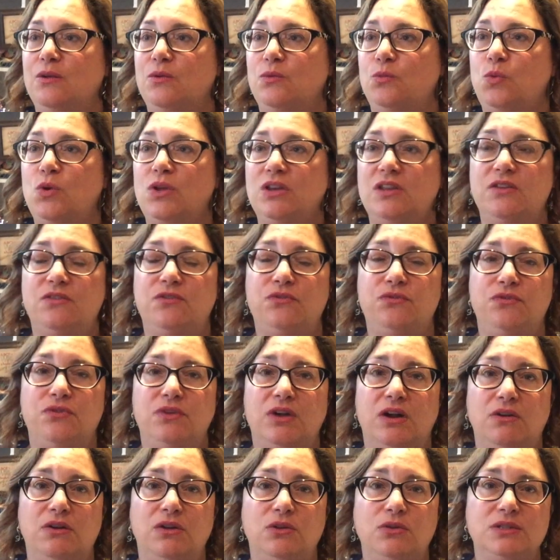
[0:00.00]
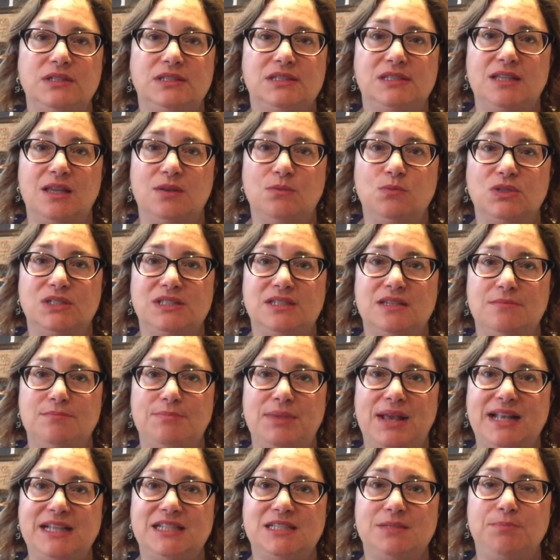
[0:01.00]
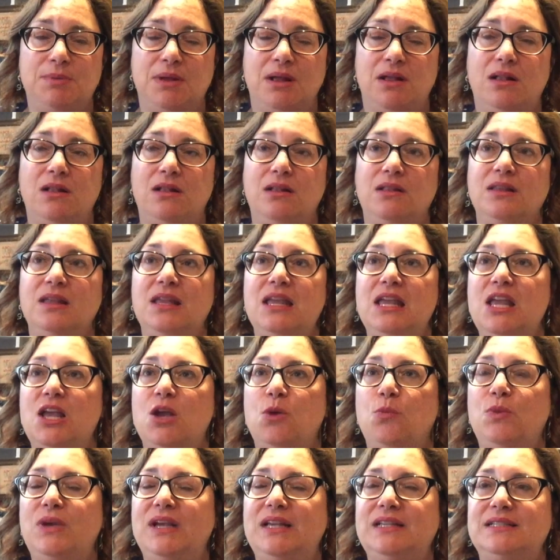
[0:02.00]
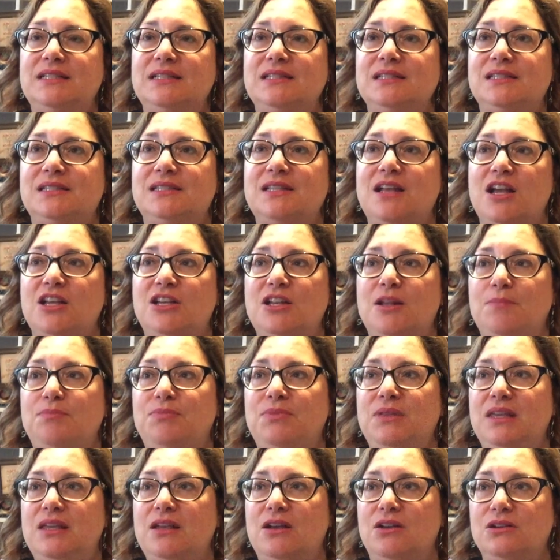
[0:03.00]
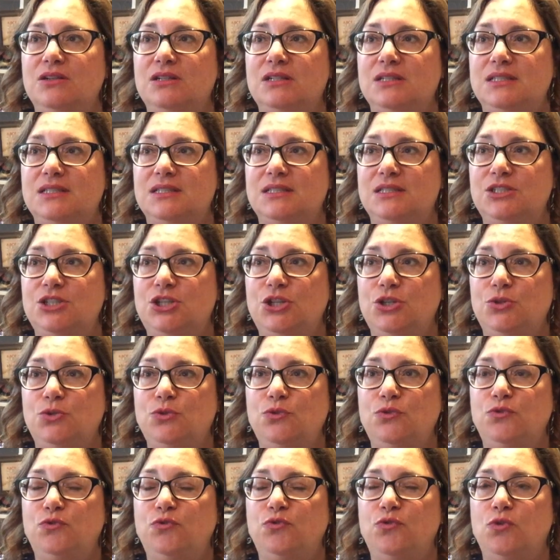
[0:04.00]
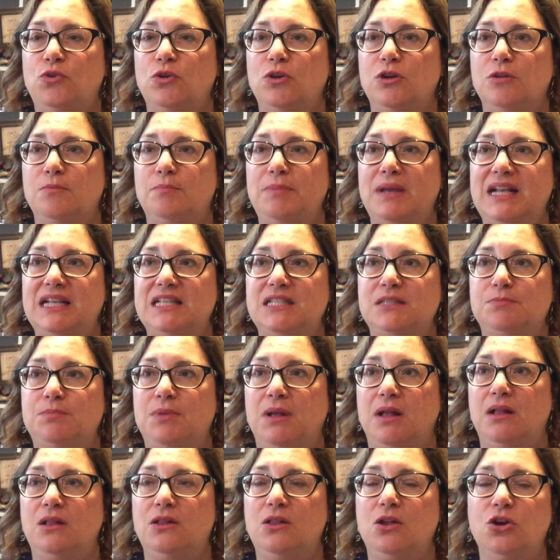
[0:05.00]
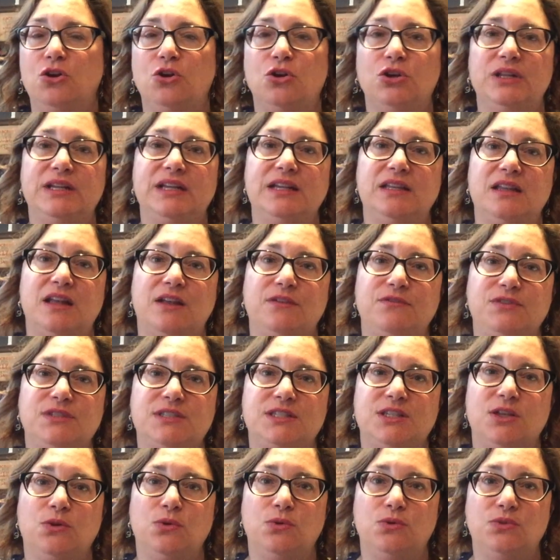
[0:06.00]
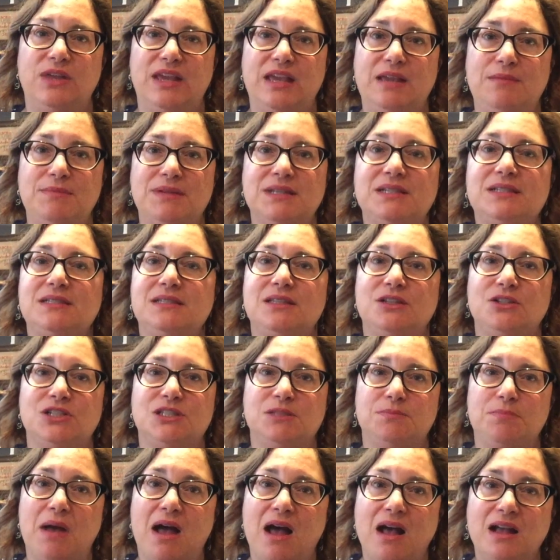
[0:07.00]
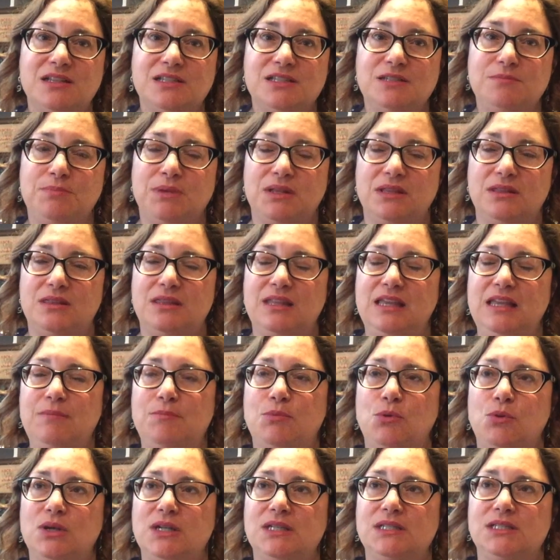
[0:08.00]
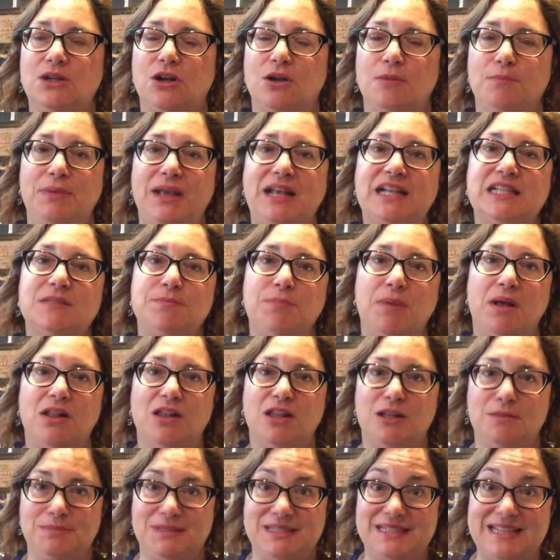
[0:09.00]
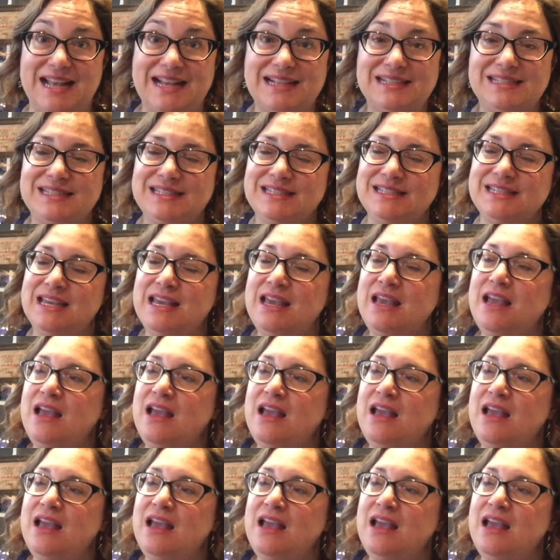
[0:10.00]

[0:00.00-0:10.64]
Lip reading: One of our oldest son was in baseball. We didn't sign up the youngest 2 for baseball early enough, so they missed their spot, but the boys are baseball obsessed.